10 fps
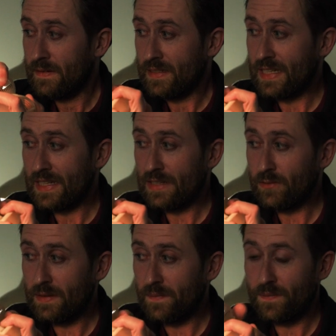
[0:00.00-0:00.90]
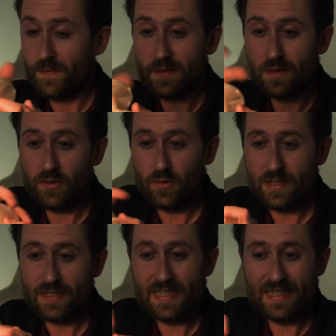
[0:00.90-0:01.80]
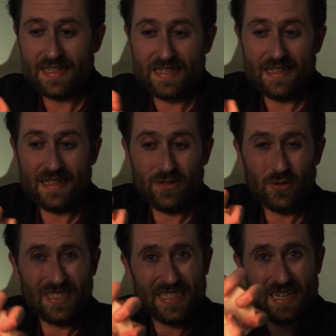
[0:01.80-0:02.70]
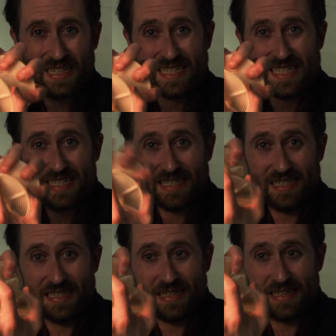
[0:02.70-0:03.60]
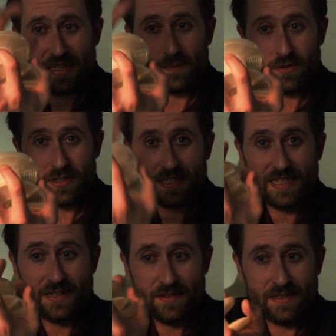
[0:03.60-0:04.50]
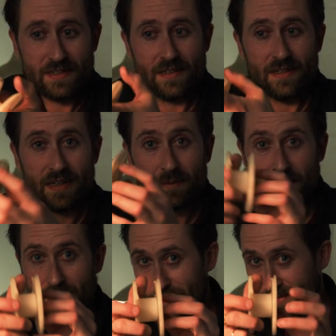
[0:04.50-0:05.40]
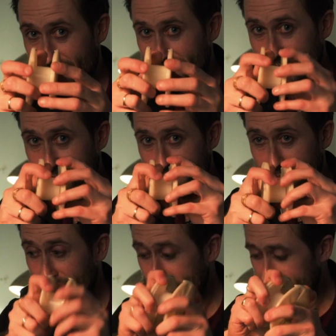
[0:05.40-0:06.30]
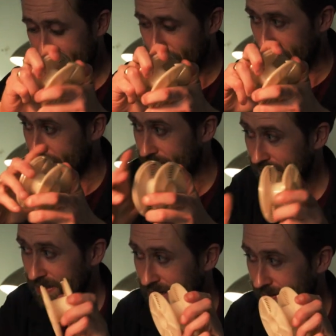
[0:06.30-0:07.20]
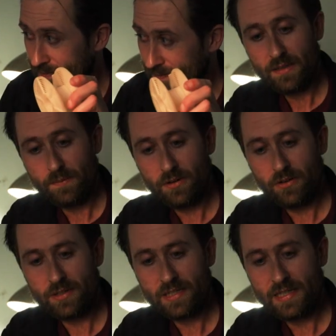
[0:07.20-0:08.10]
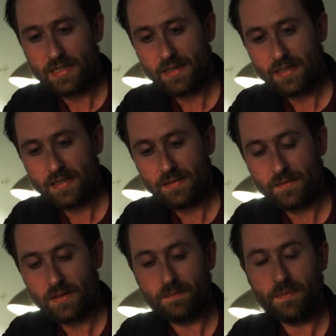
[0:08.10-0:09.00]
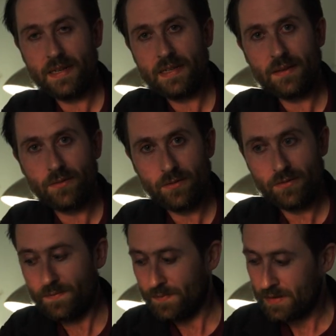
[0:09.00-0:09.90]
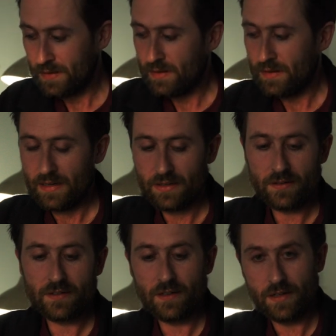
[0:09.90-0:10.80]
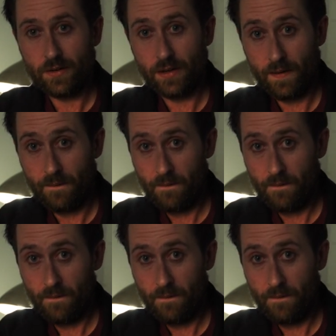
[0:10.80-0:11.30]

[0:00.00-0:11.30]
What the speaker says: take this one, you twist it like that, and you push it down, and it becomes a 35mm one. Look at that. You put it onto this item, you bend it through, and you start going